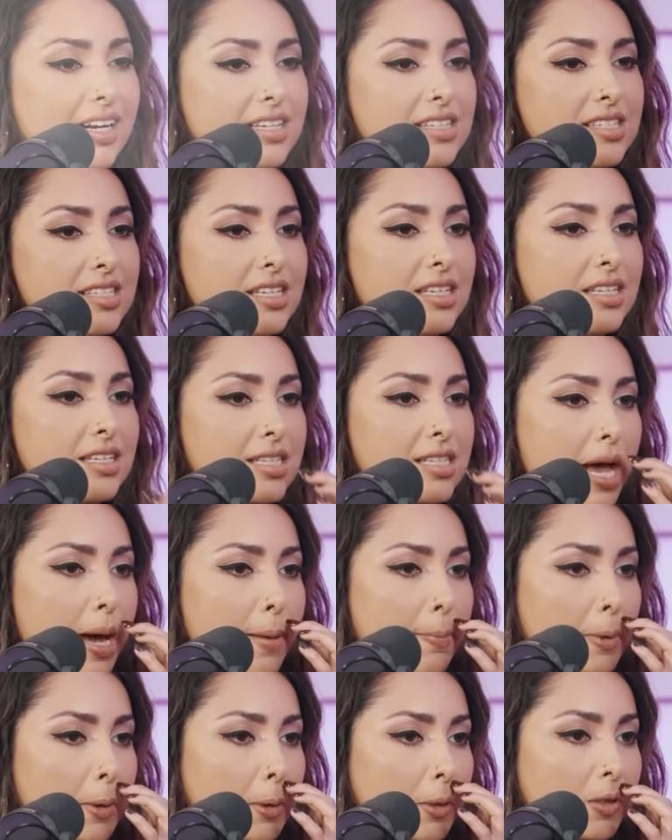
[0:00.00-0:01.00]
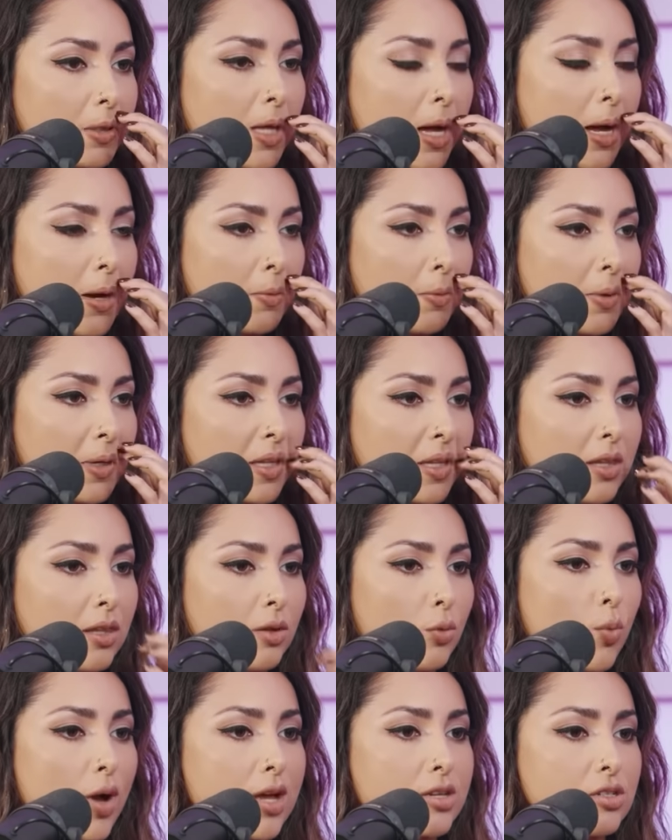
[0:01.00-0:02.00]
I see this happening a lot with
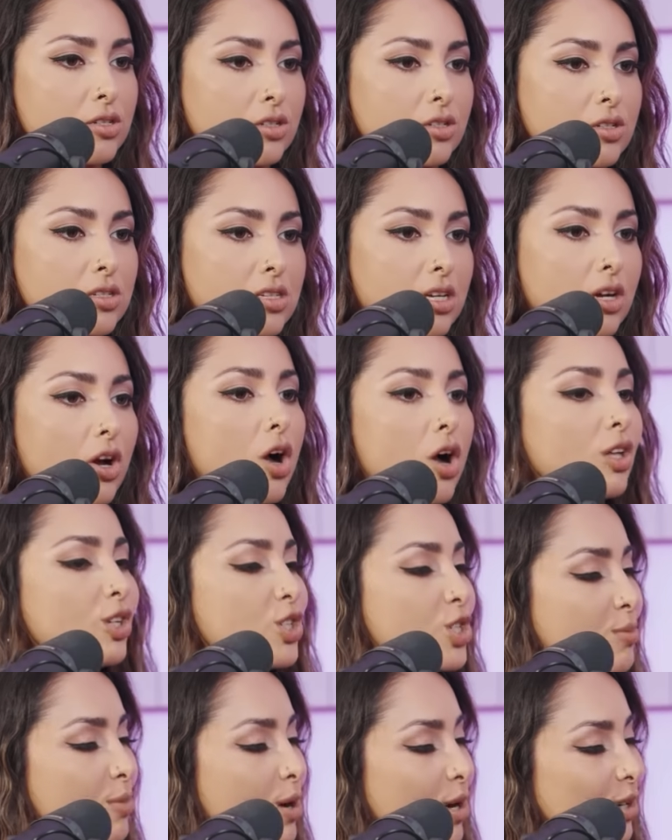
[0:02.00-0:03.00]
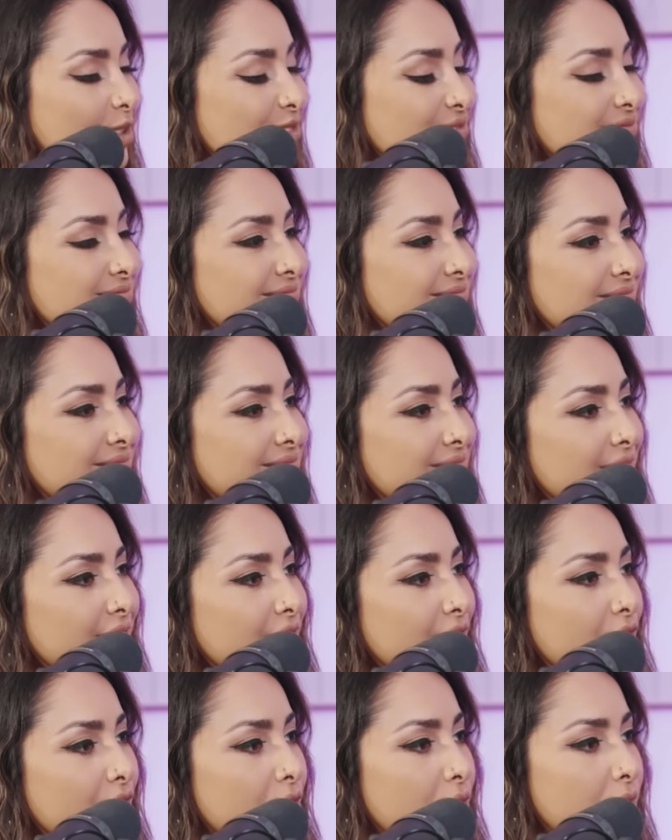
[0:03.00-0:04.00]
the Western psychology model.
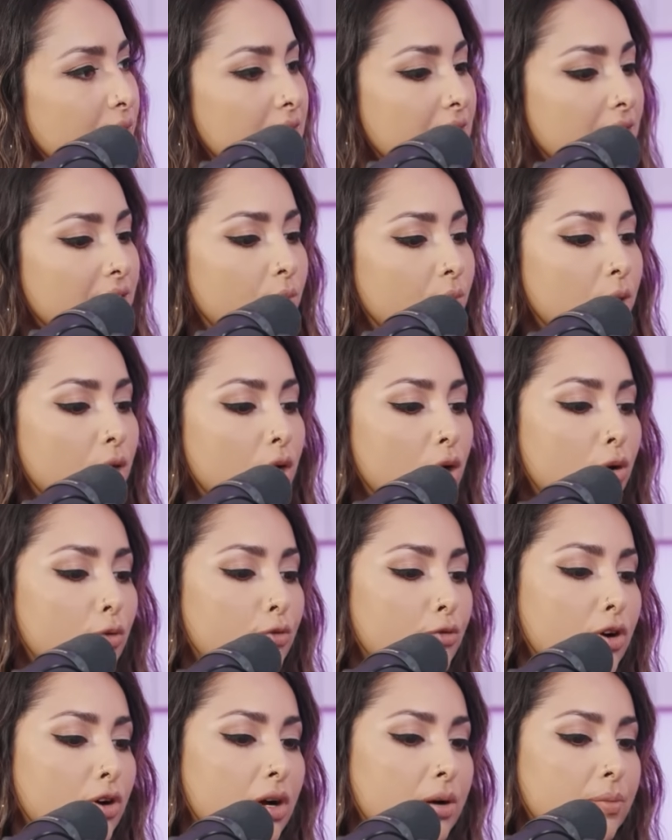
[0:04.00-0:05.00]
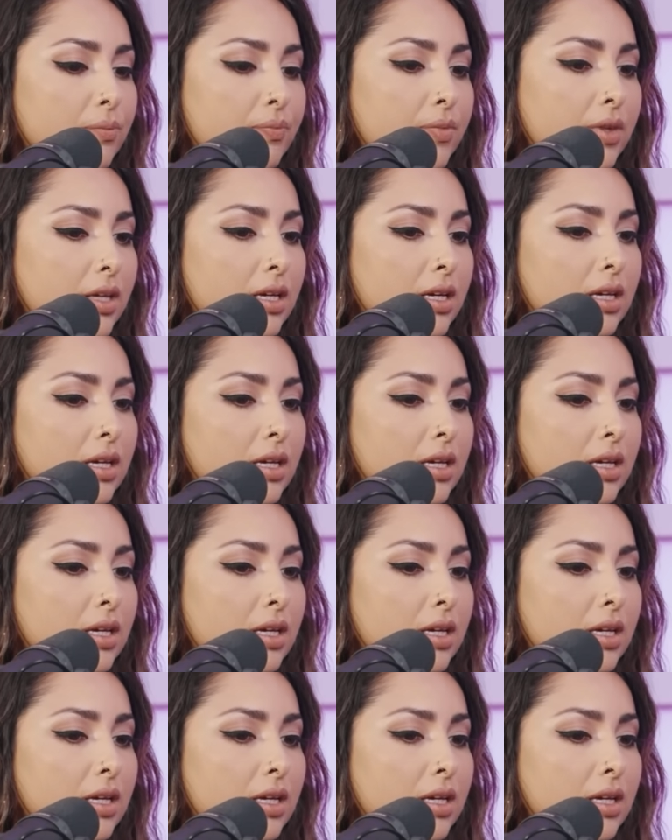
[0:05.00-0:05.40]
You know, it's like we go from